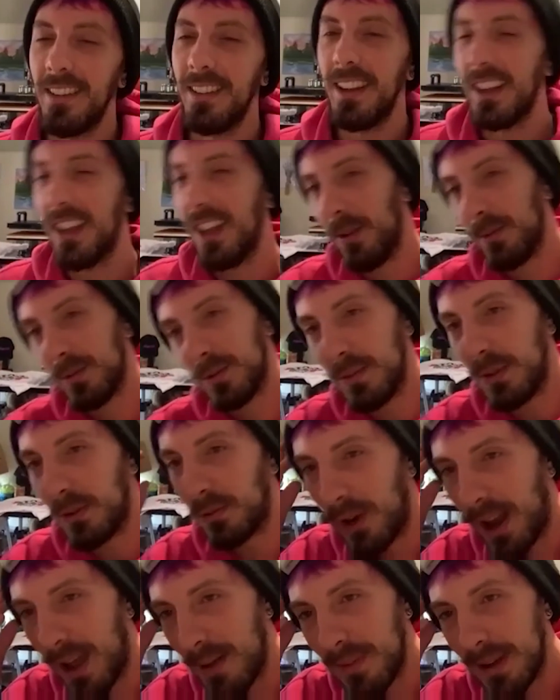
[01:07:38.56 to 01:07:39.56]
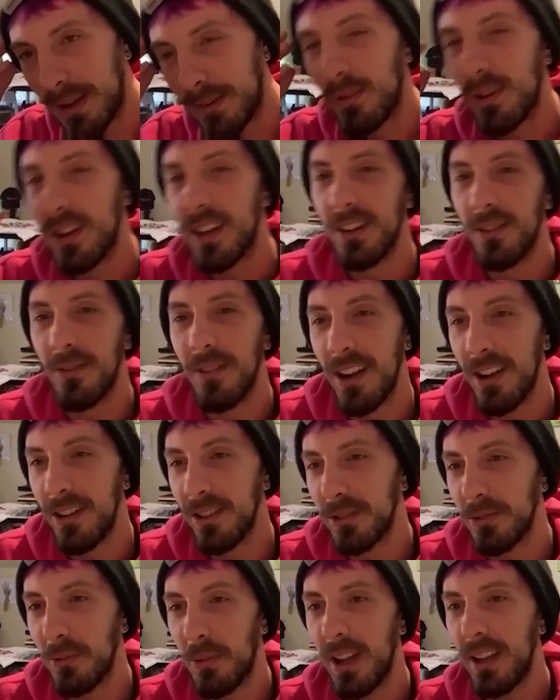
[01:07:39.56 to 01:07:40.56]
like helps me wrap my brain
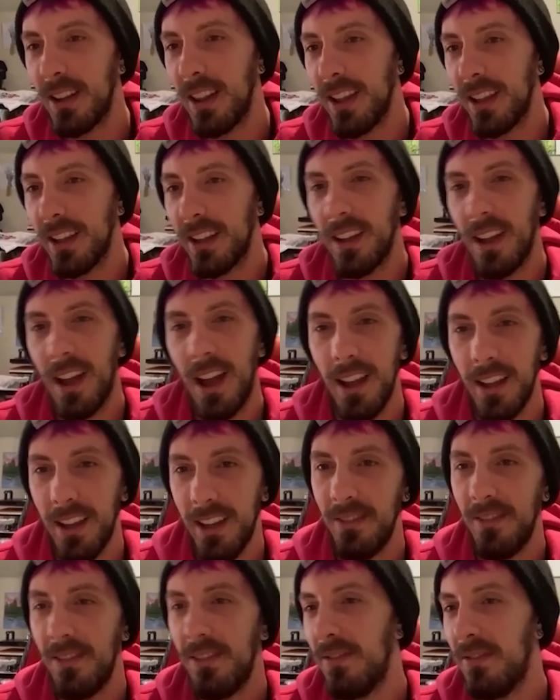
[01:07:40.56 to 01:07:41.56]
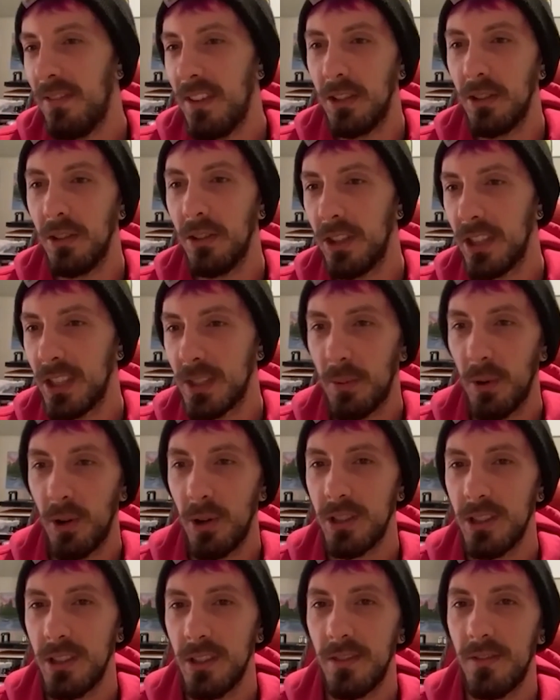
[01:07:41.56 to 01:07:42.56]
around why like I can feel this
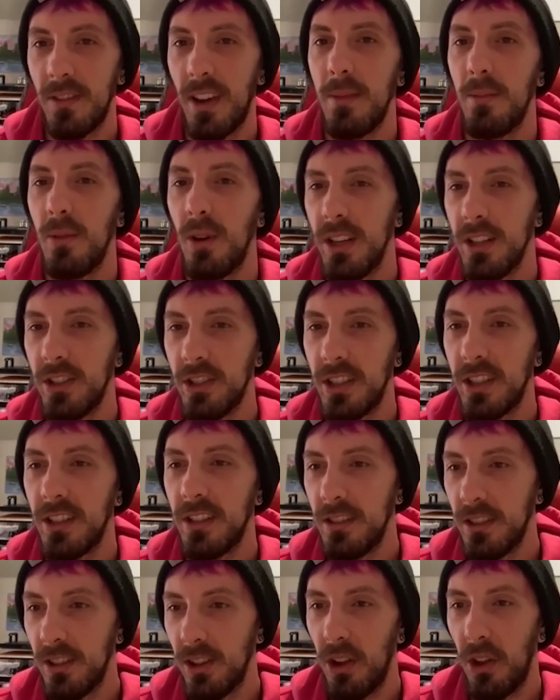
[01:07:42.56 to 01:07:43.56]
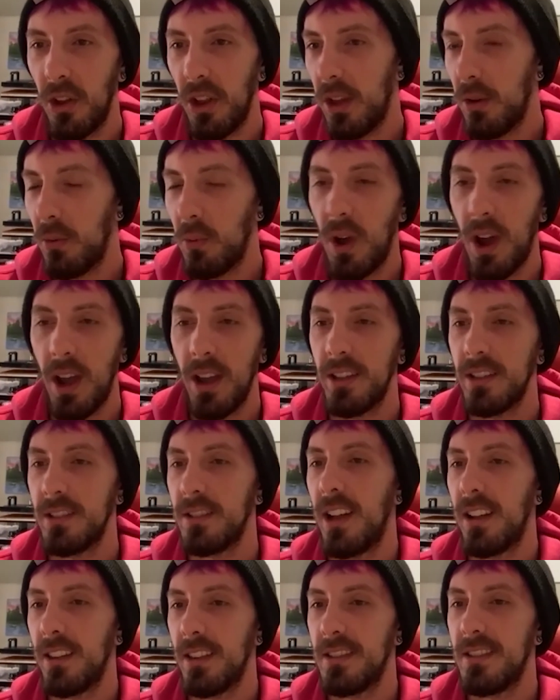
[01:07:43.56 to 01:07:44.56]
person's vibration and why it's
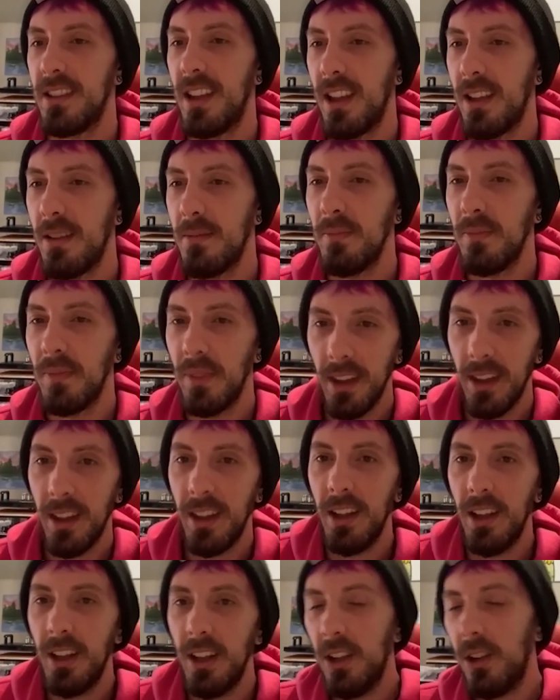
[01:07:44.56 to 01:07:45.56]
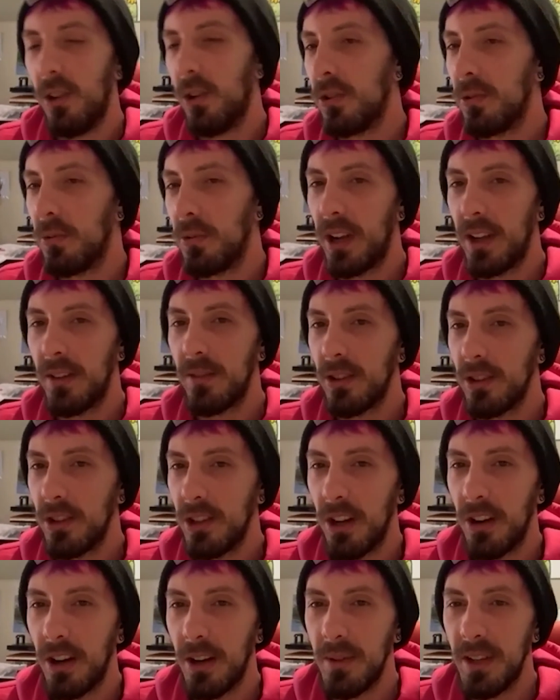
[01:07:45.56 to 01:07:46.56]
not the same or whatever, you
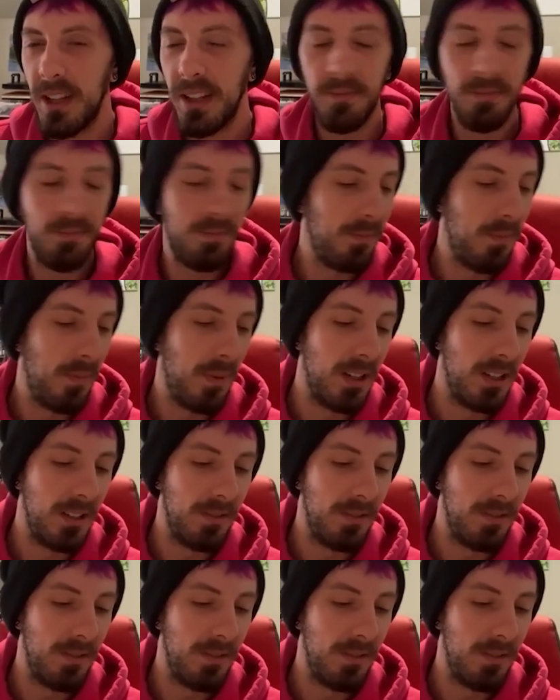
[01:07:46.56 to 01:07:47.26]
know what I mean? But